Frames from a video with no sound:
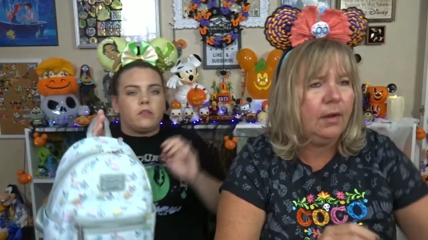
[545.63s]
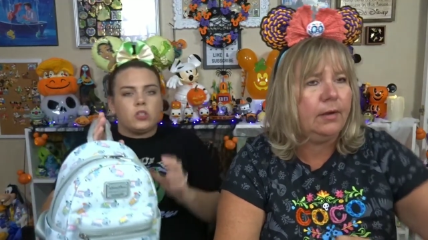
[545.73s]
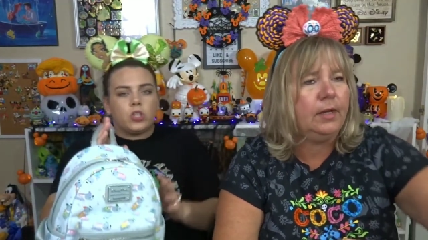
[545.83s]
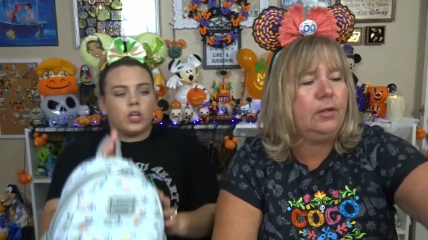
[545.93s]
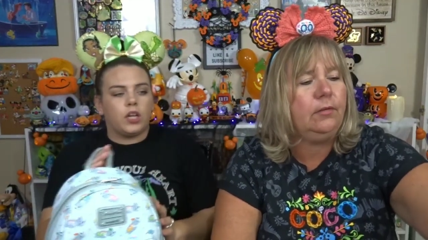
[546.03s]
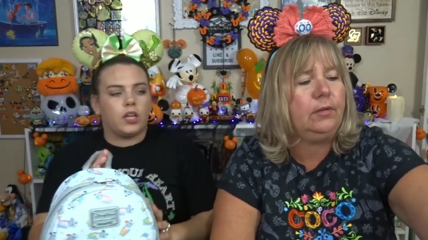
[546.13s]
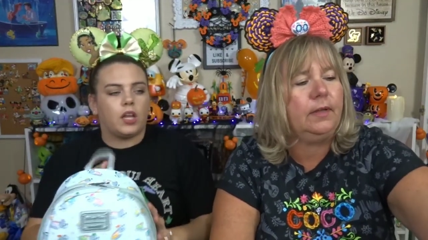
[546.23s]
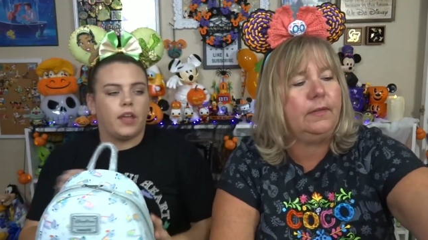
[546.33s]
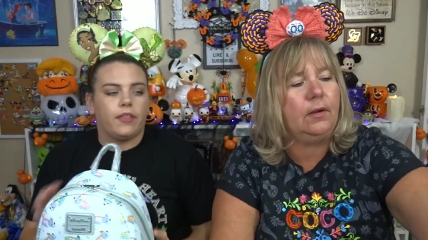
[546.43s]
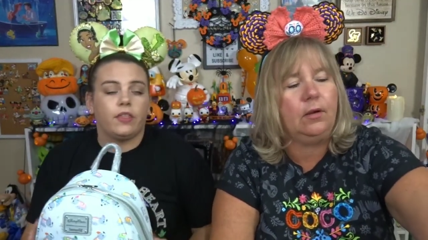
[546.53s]
Speaker 1: that was
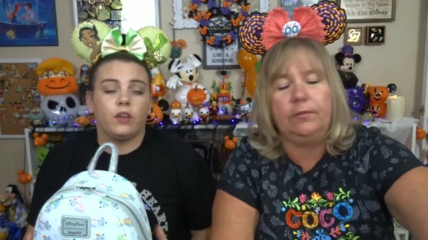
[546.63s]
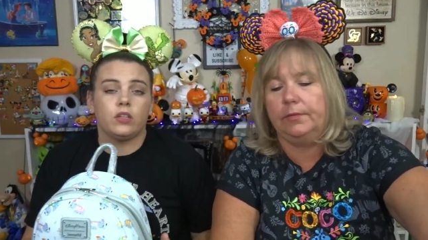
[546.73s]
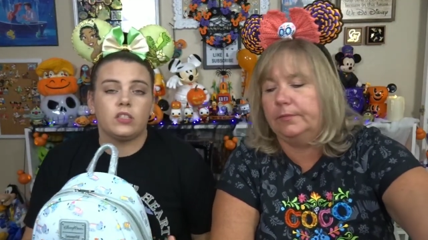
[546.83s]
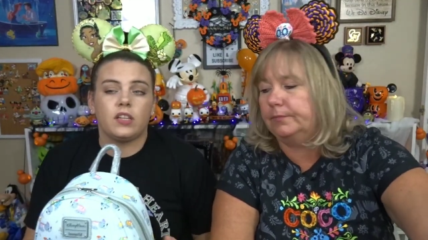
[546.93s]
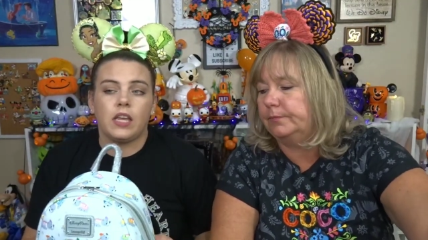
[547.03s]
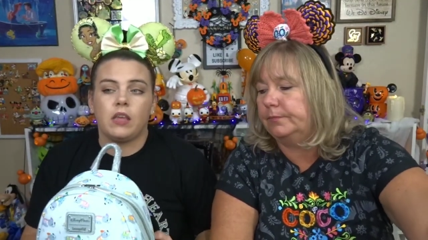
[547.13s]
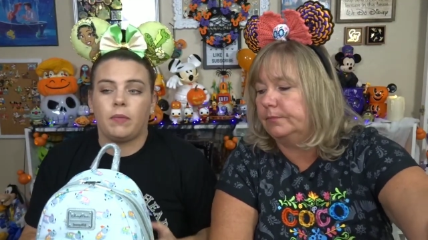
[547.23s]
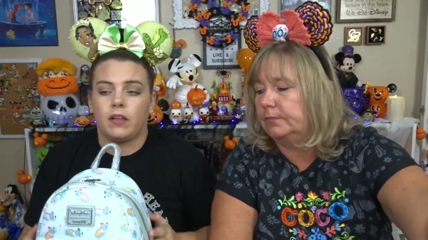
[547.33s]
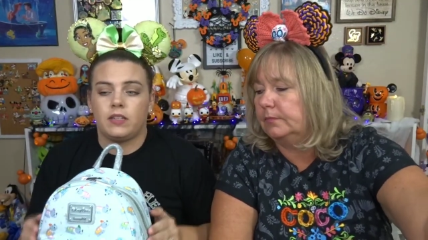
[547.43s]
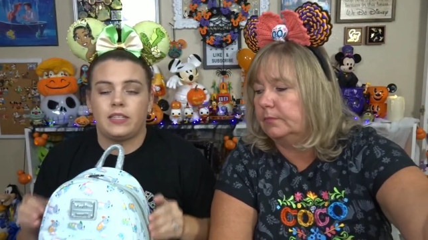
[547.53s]
good. There's
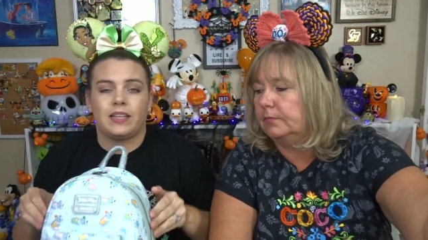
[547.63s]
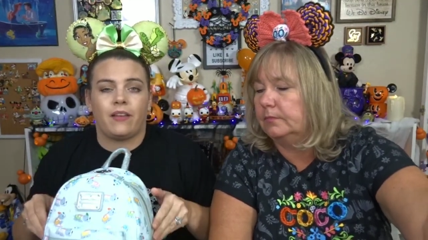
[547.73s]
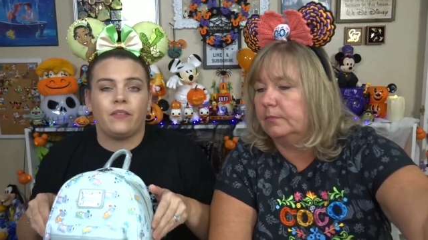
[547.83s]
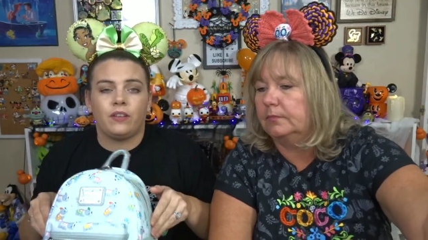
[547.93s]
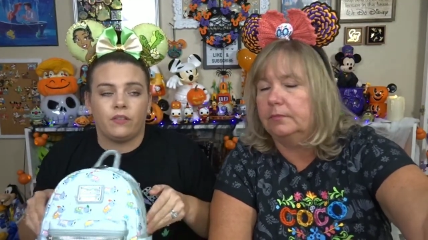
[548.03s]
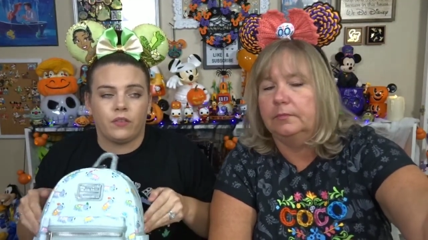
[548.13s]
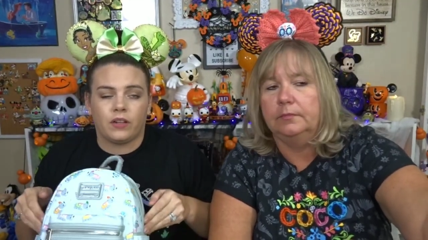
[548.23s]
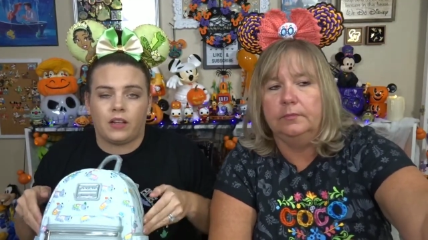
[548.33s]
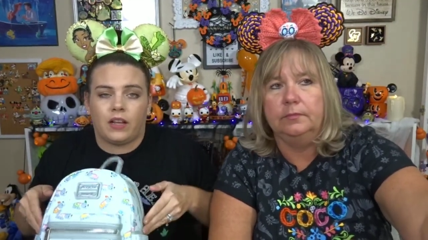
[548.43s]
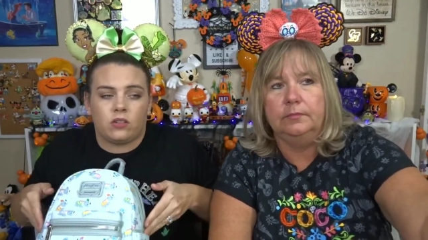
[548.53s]
like about seven
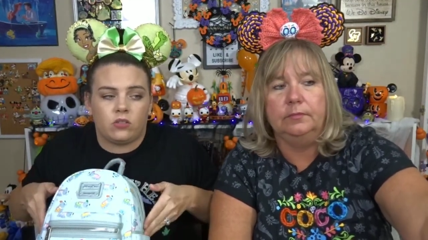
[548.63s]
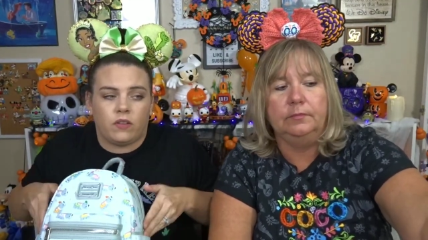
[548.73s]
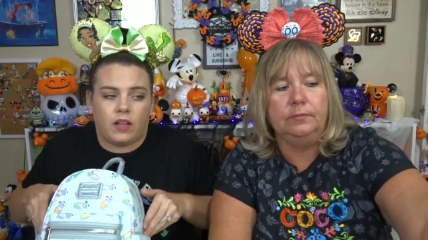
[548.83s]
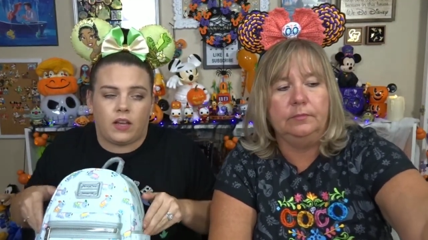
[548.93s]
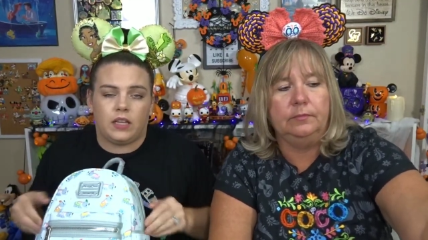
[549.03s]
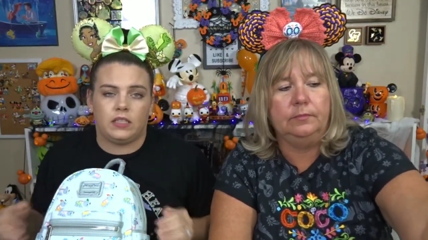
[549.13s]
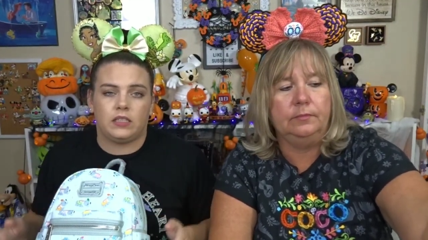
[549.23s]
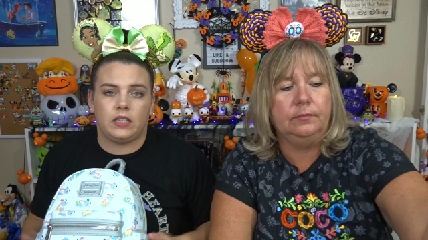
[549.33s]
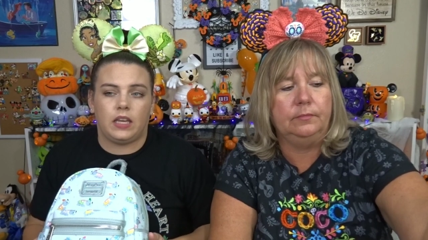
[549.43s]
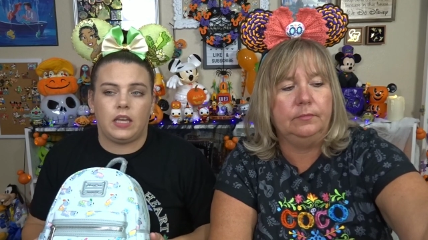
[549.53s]
different
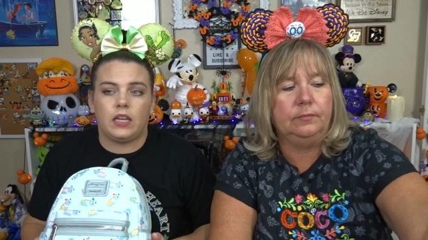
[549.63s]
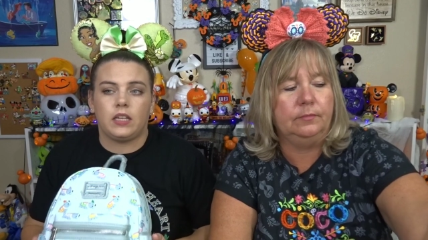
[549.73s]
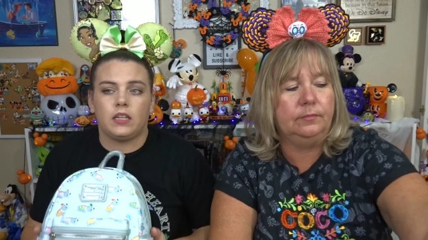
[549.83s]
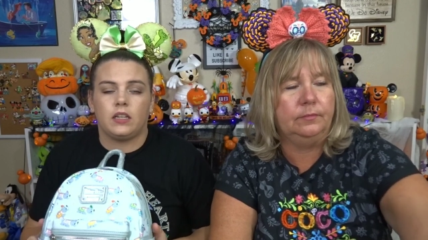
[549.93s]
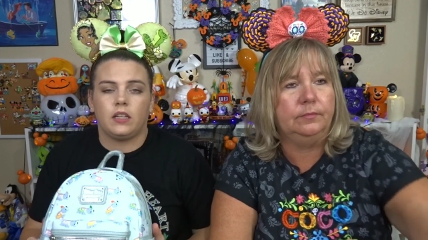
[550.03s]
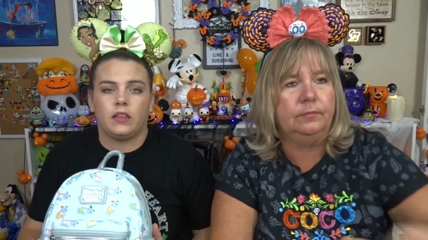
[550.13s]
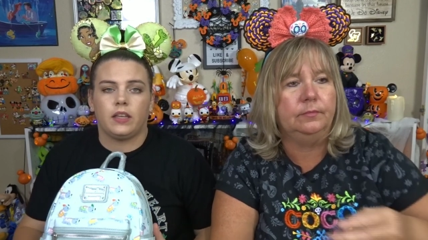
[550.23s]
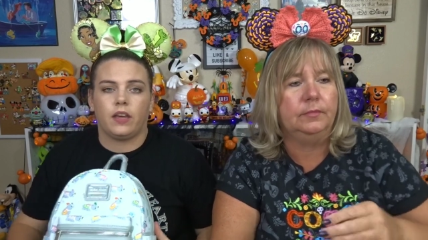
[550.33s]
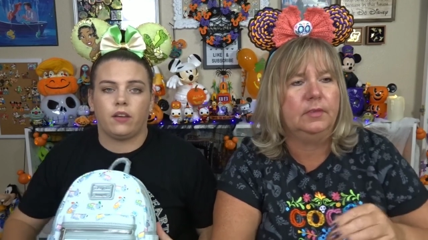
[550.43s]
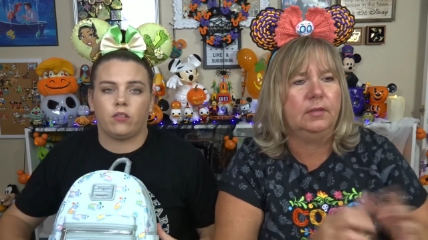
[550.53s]
Loungeflys in
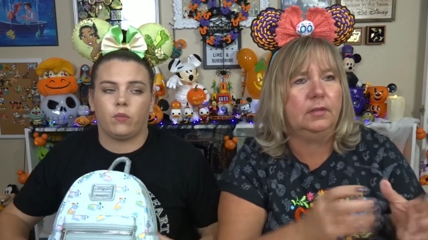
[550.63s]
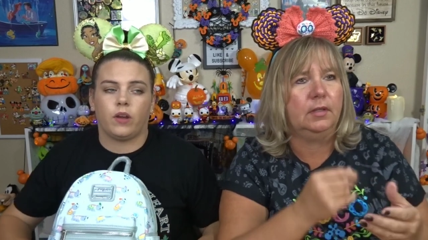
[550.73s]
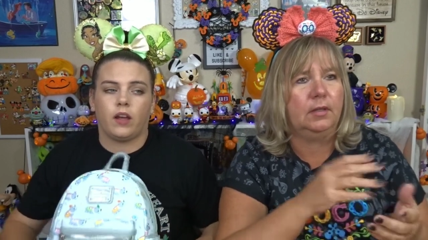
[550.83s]
what? the character